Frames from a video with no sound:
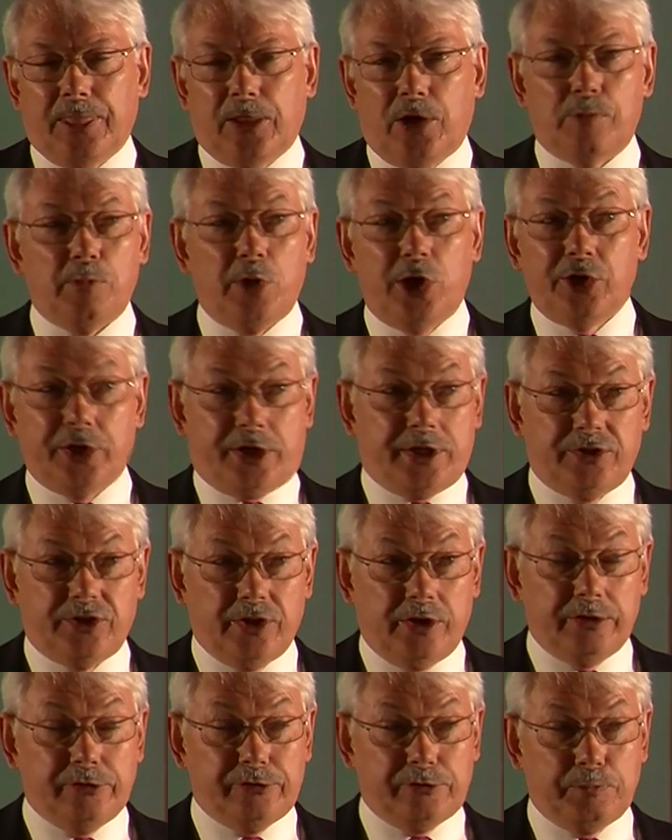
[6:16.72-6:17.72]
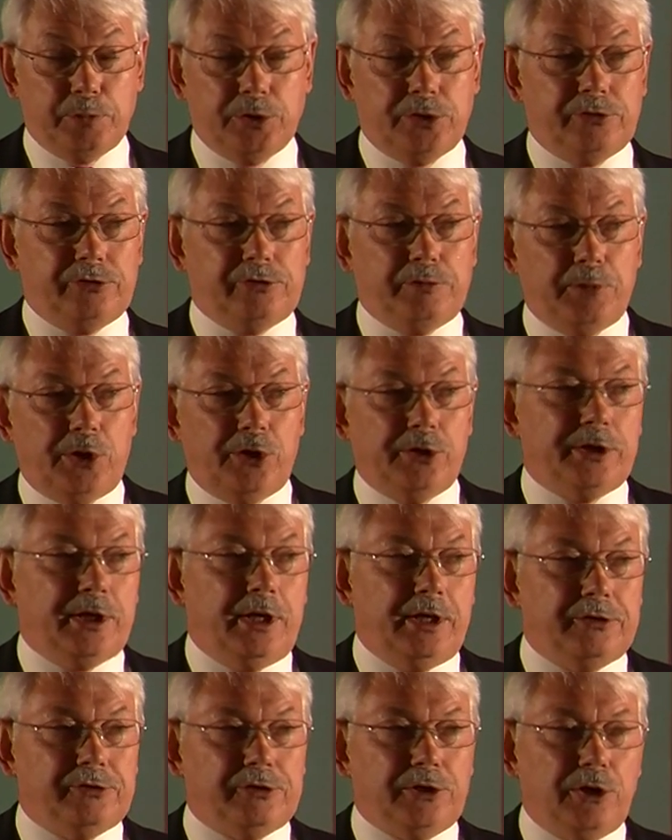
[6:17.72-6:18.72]
America does, because America
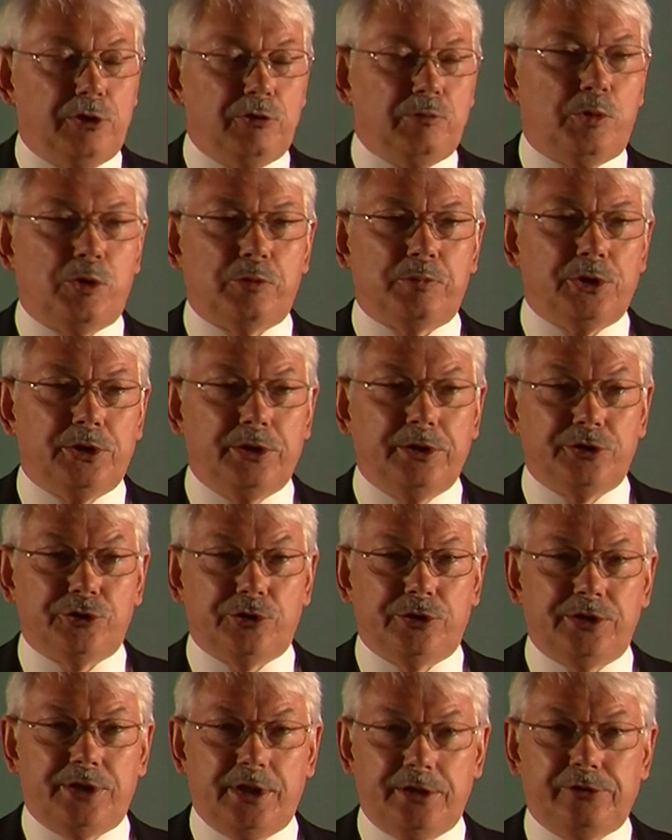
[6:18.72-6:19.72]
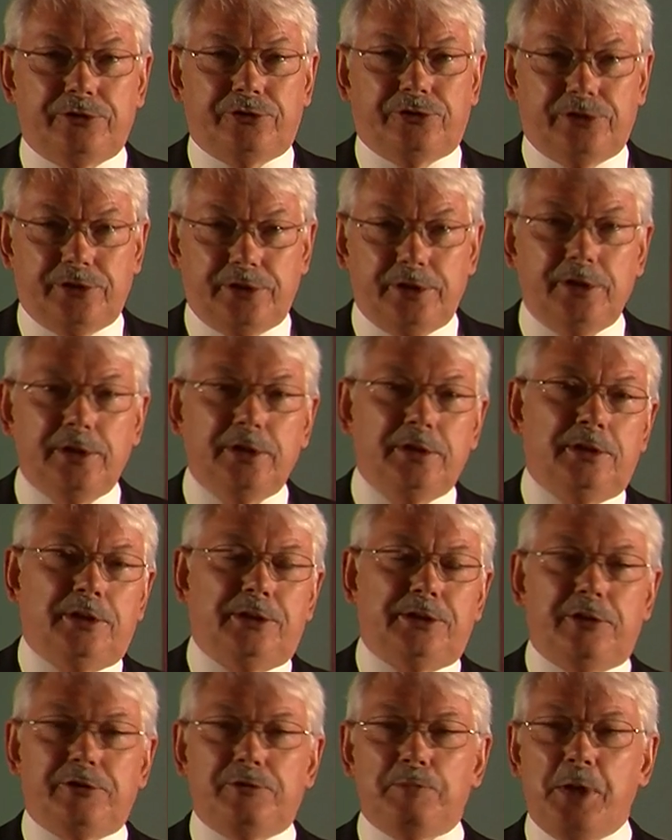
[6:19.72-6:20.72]
has a low population density
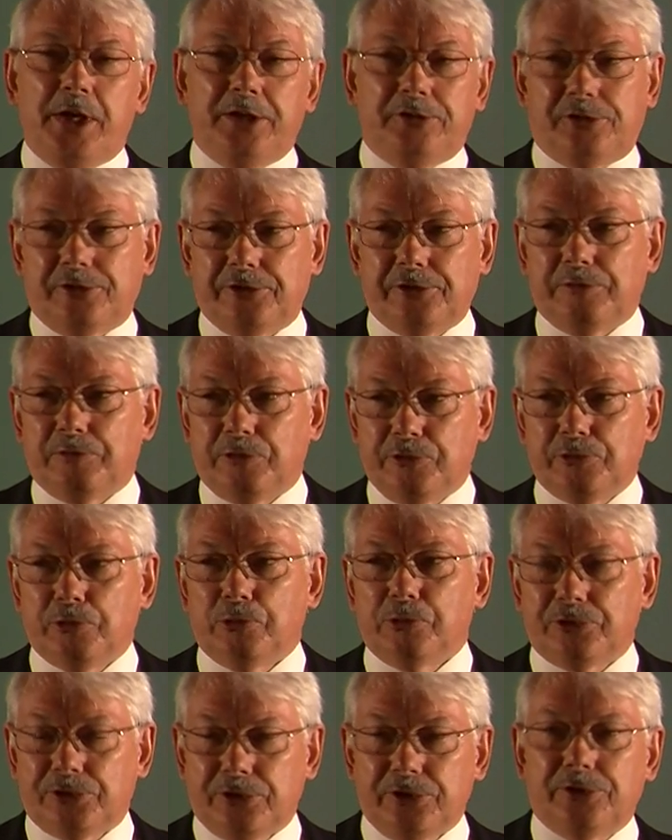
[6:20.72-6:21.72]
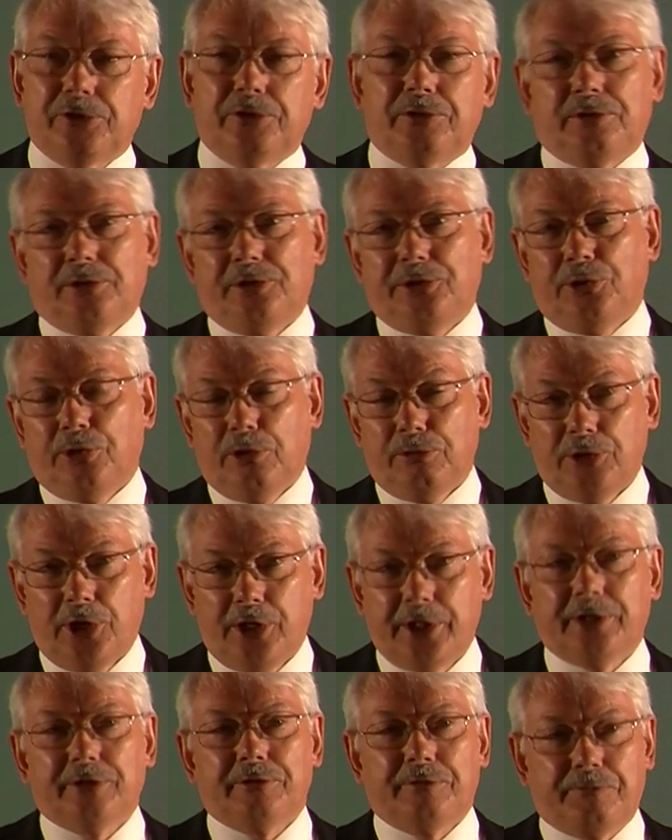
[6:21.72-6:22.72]
and has masses of resources, you know,
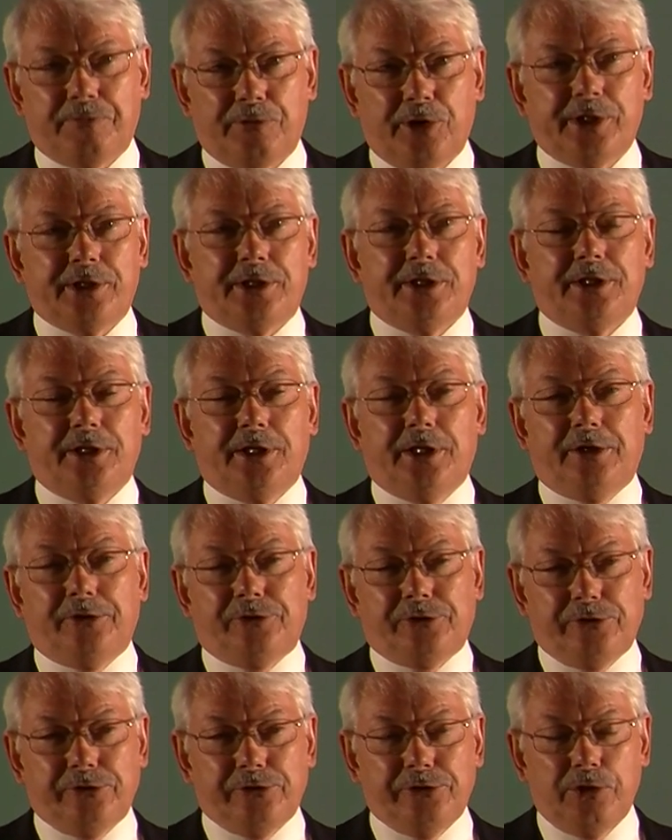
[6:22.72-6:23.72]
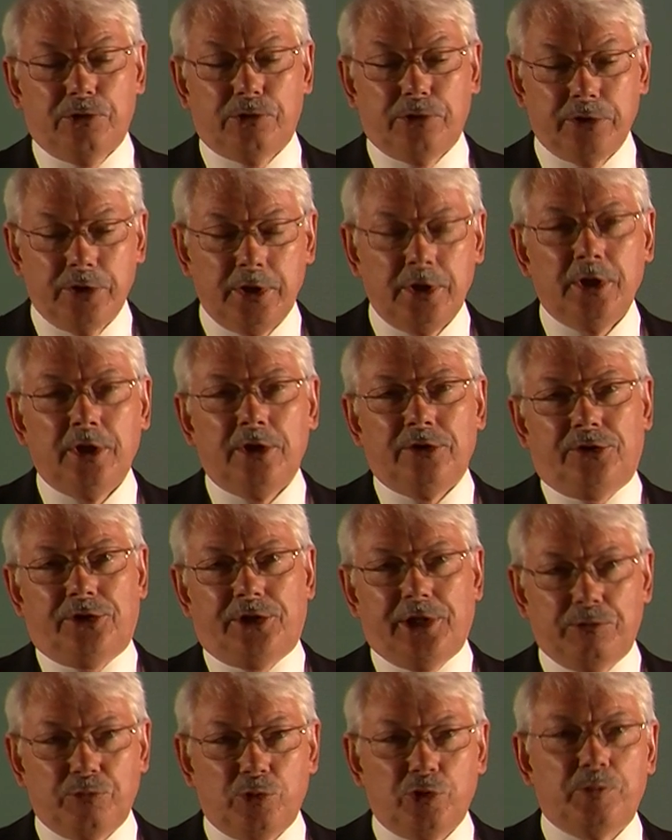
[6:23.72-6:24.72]
like the fracking gas and so on, that
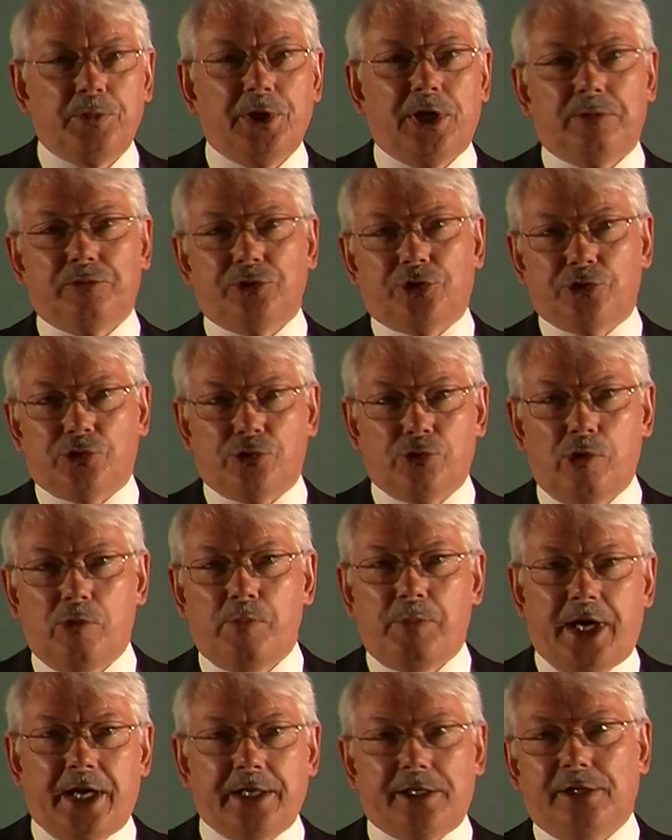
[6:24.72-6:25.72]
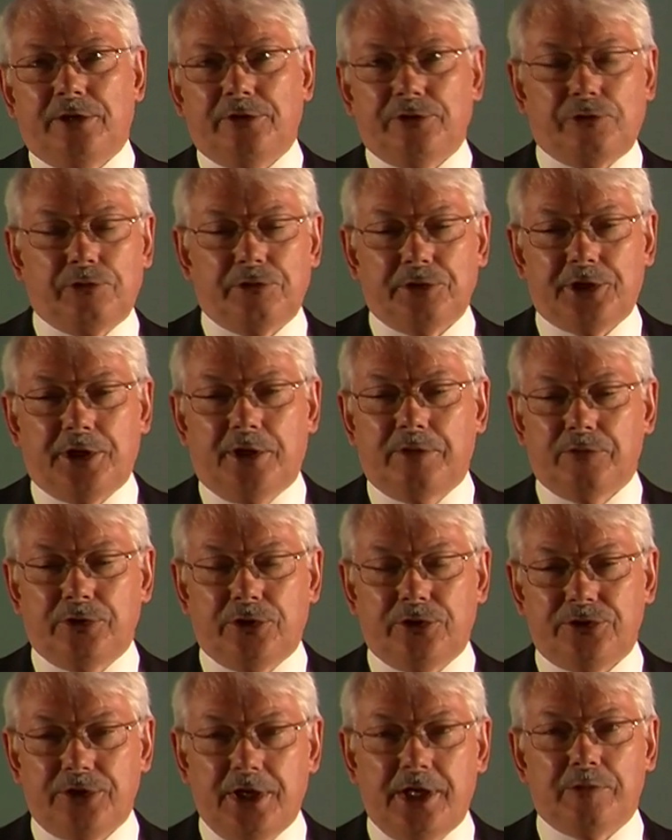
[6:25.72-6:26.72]
it will be able to draw back in to recover
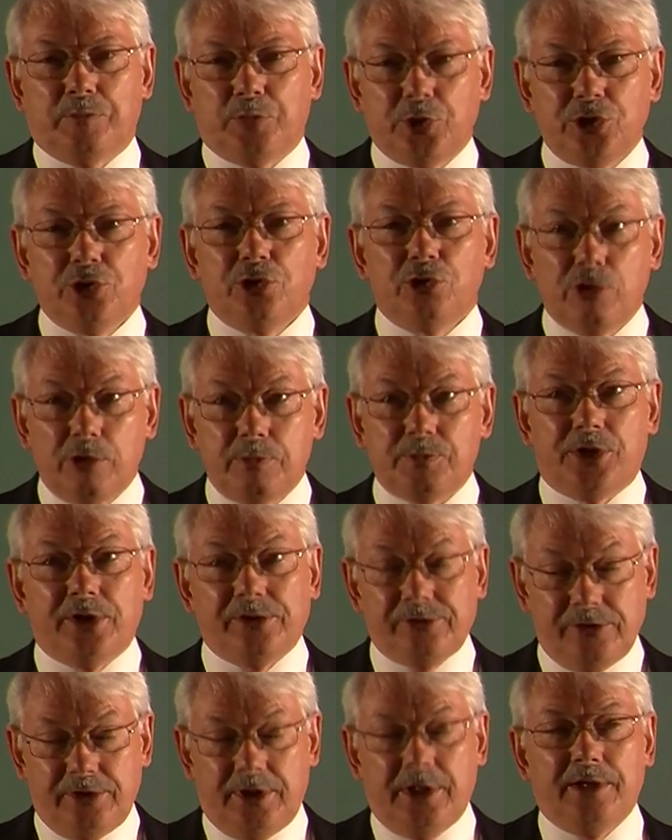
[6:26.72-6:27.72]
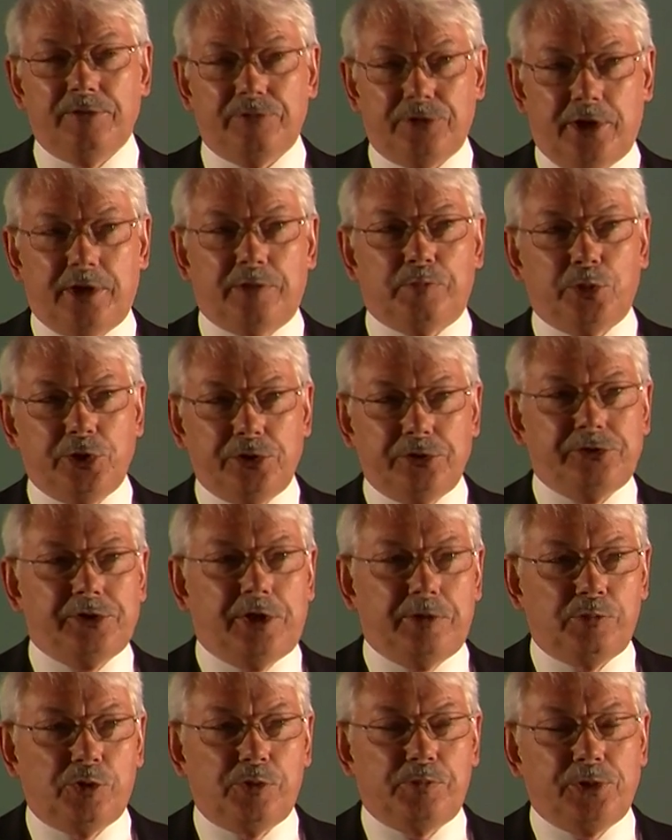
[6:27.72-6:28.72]
the debt. But Europe doesn't have that because
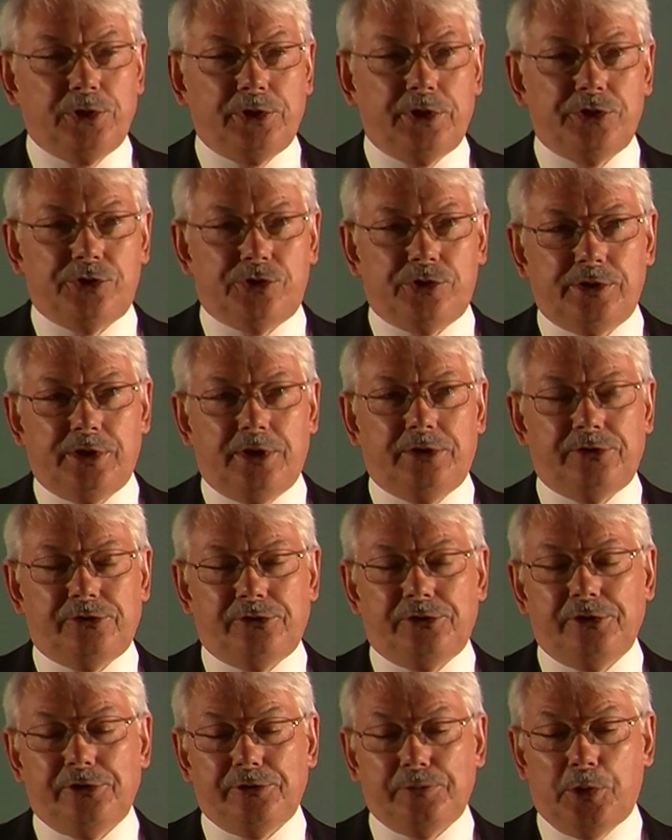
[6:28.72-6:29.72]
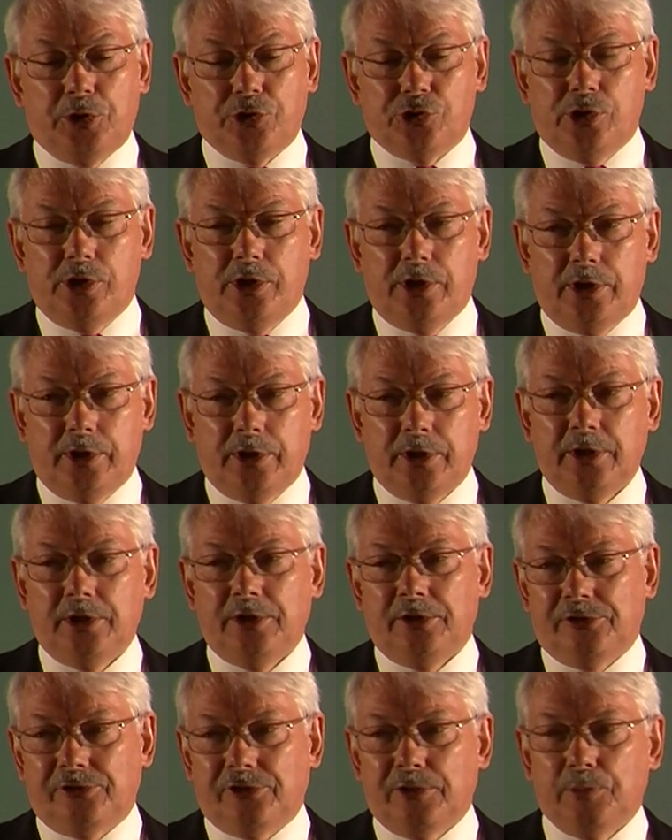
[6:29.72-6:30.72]
our population density is much higher,
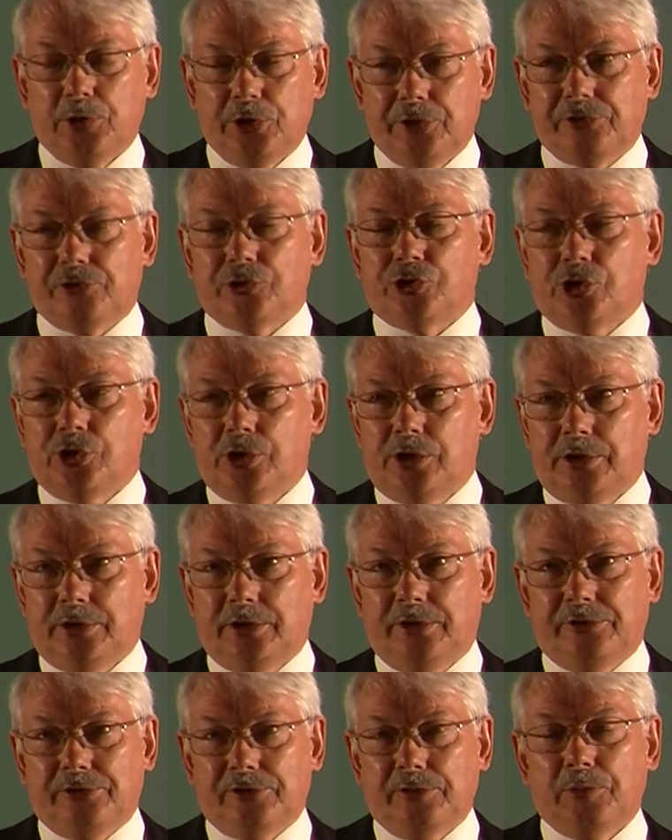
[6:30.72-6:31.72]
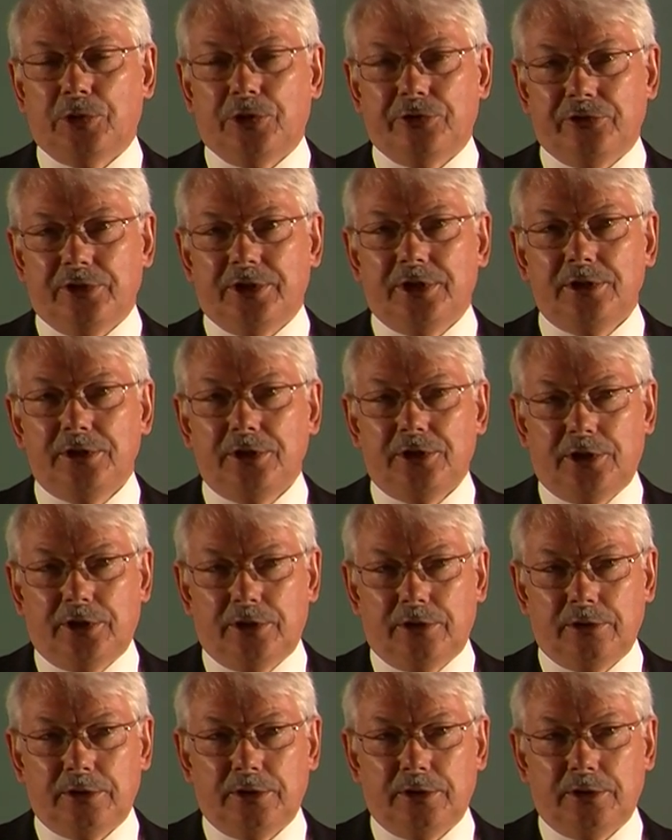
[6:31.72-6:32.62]
similar to China, similar to India.